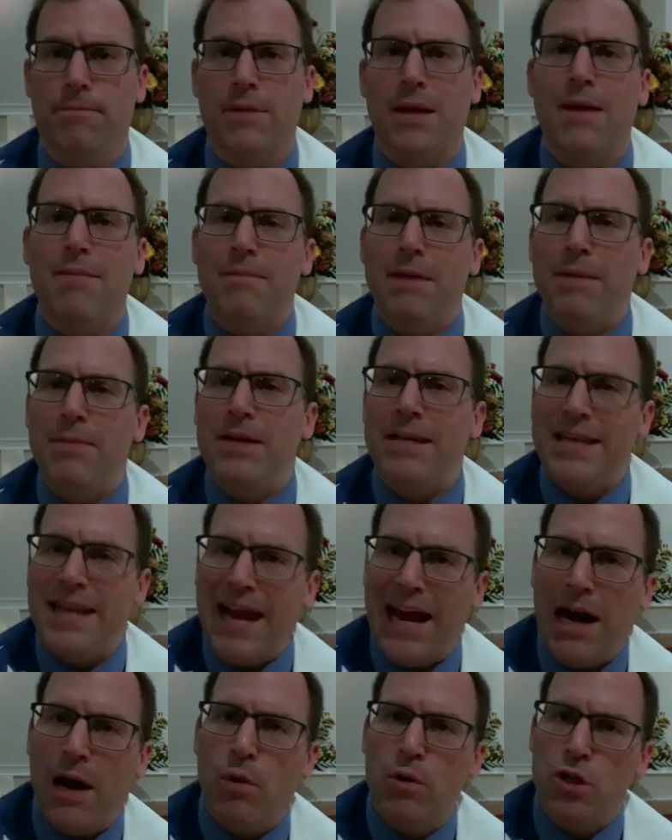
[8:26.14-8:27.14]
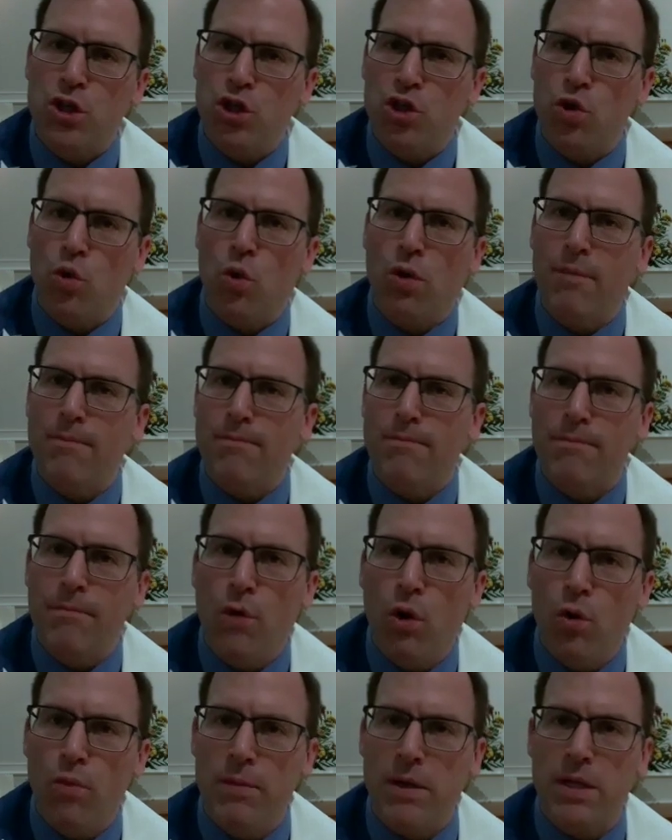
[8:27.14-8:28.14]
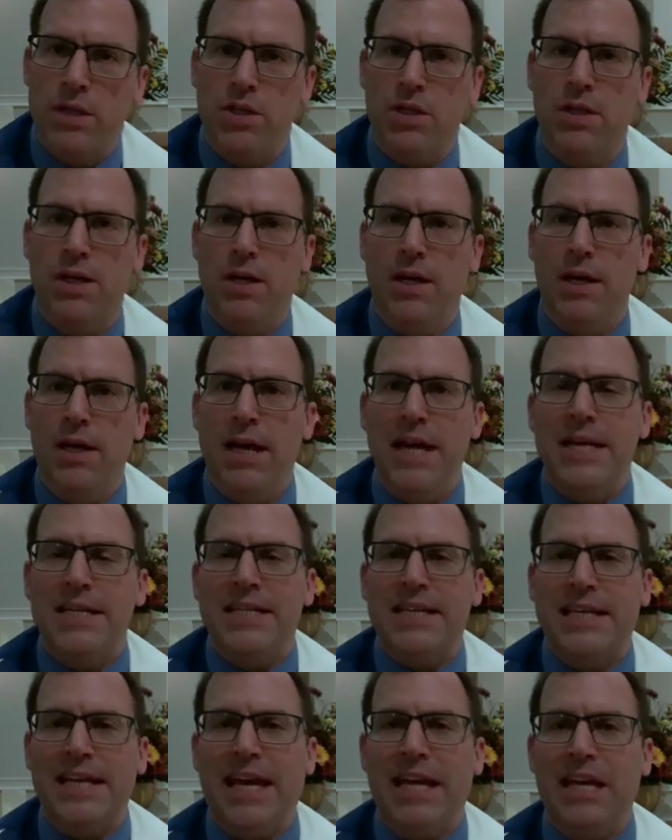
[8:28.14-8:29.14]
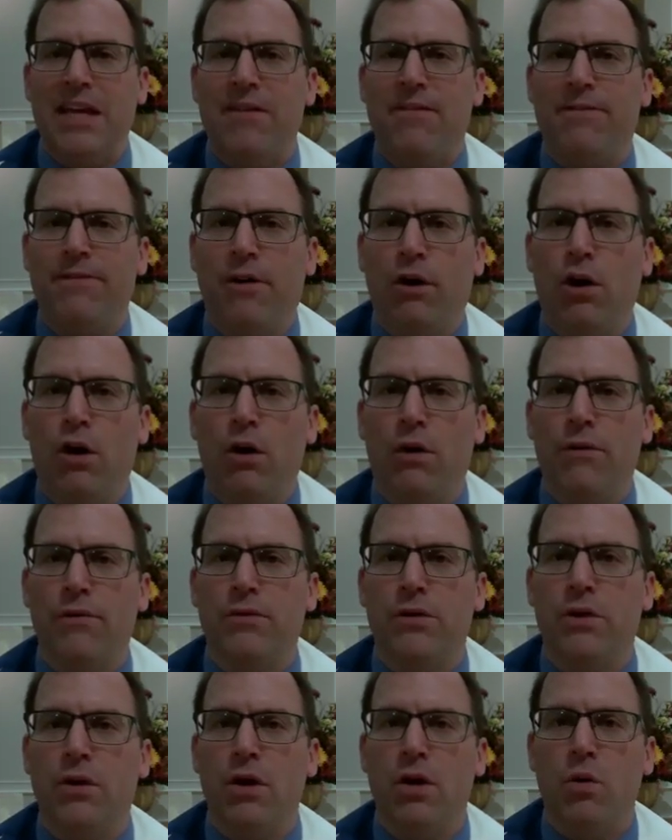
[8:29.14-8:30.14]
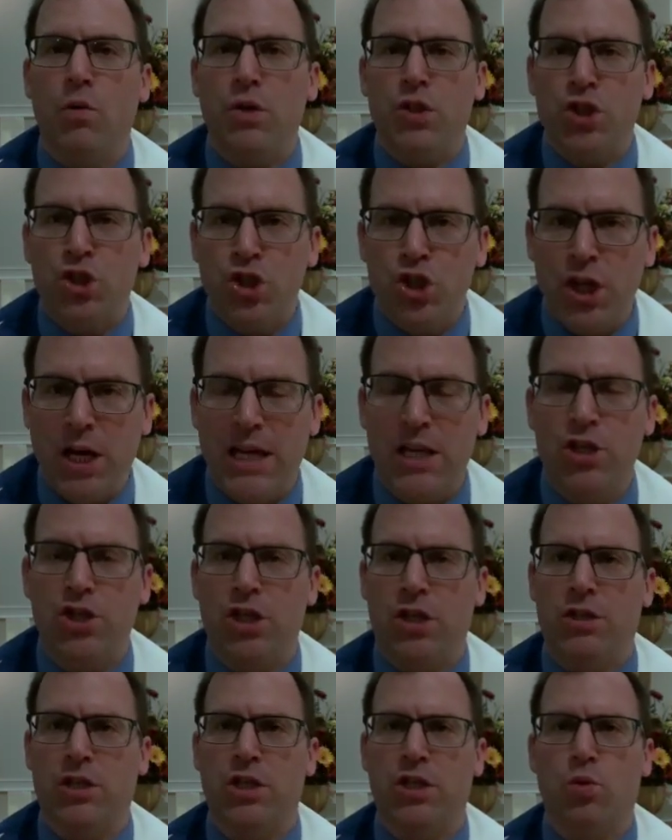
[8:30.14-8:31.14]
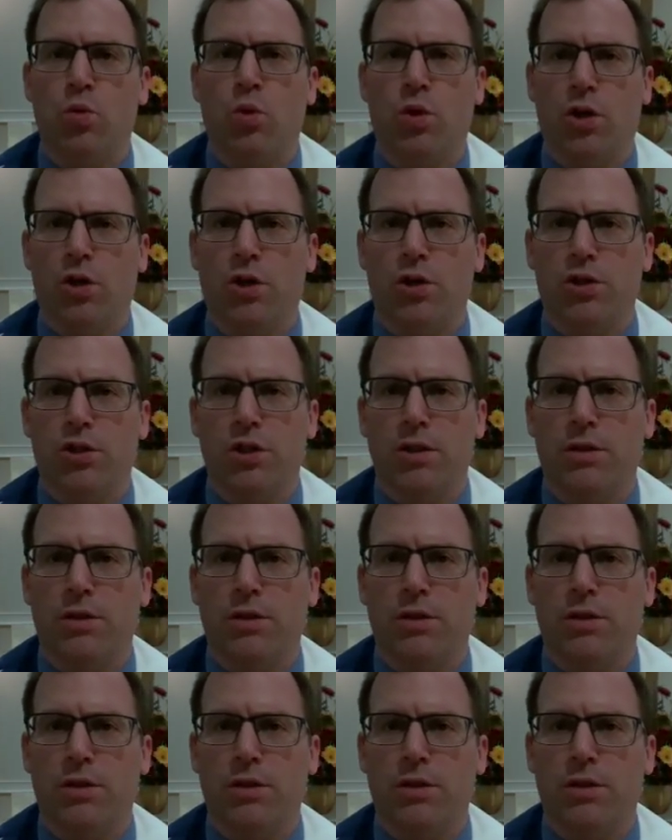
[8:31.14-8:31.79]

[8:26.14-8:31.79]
Maybe now is your moment to get involved with changing this world.